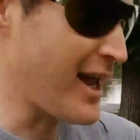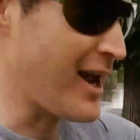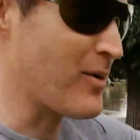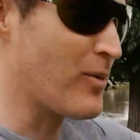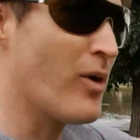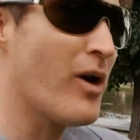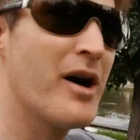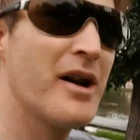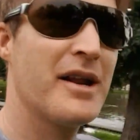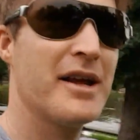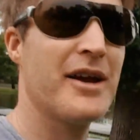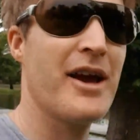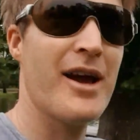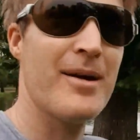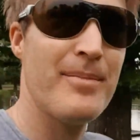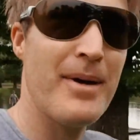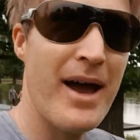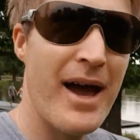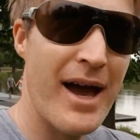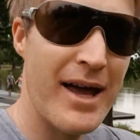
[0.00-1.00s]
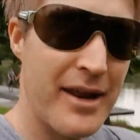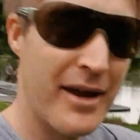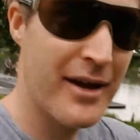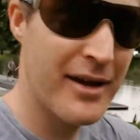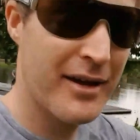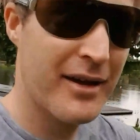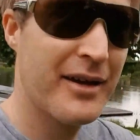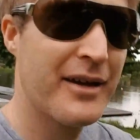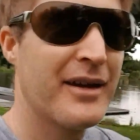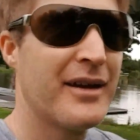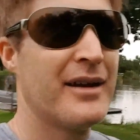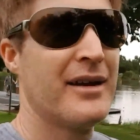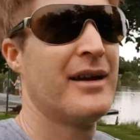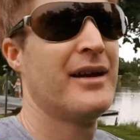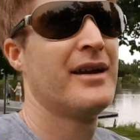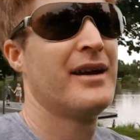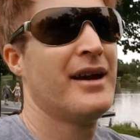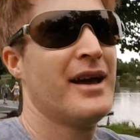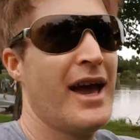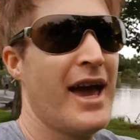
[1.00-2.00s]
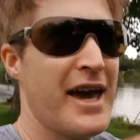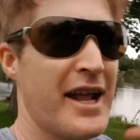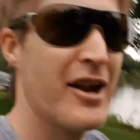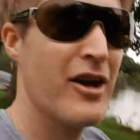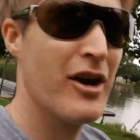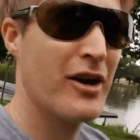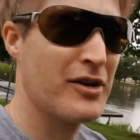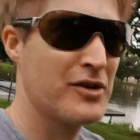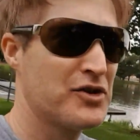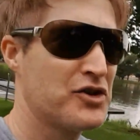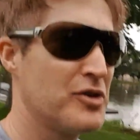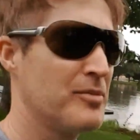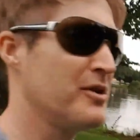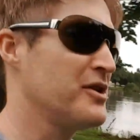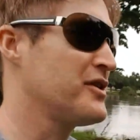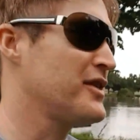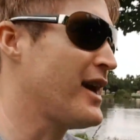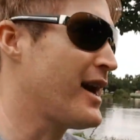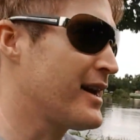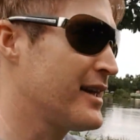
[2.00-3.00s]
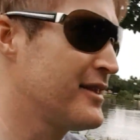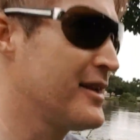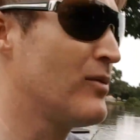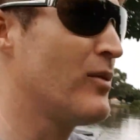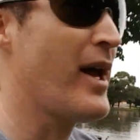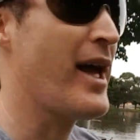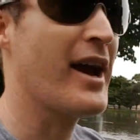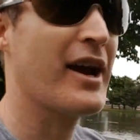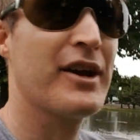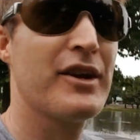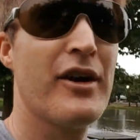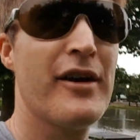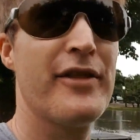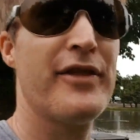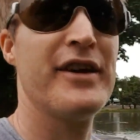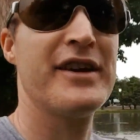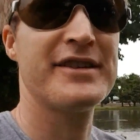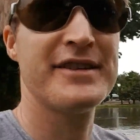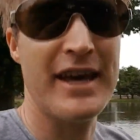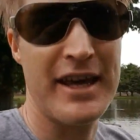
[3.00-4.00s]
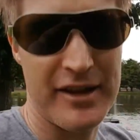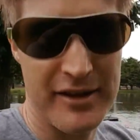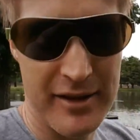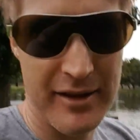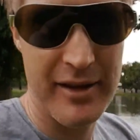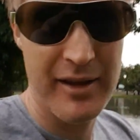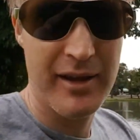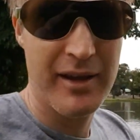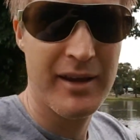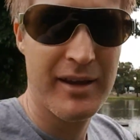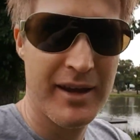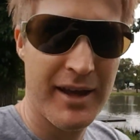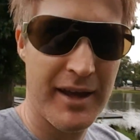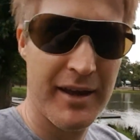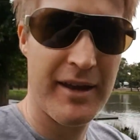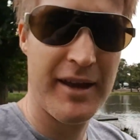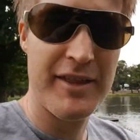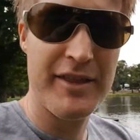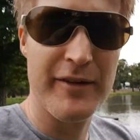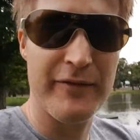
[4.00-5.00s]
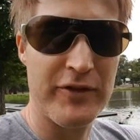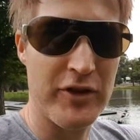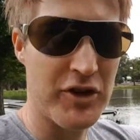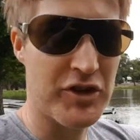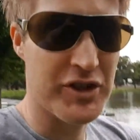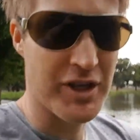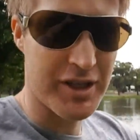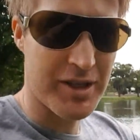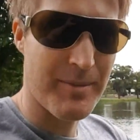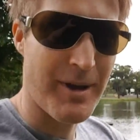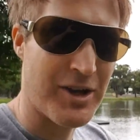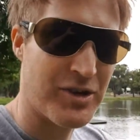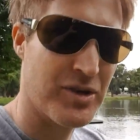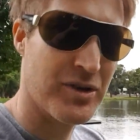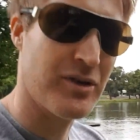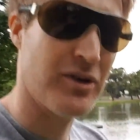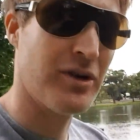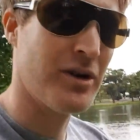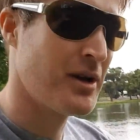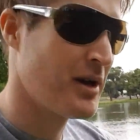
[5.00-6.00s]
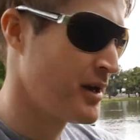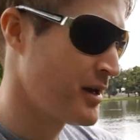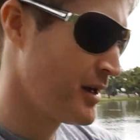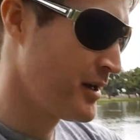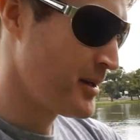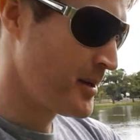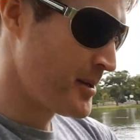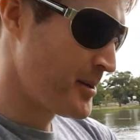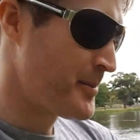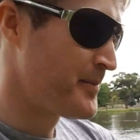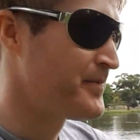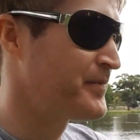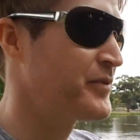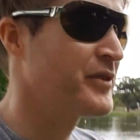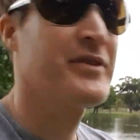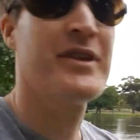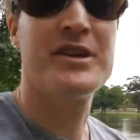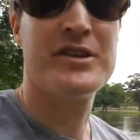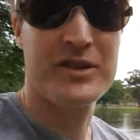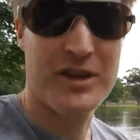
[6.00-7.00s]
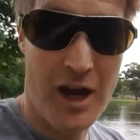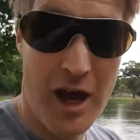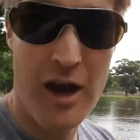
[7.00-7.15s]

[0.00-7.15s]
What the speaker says: okay, why did it go bad? How did I contribute to that? And then how can I fix that in the future to make sure things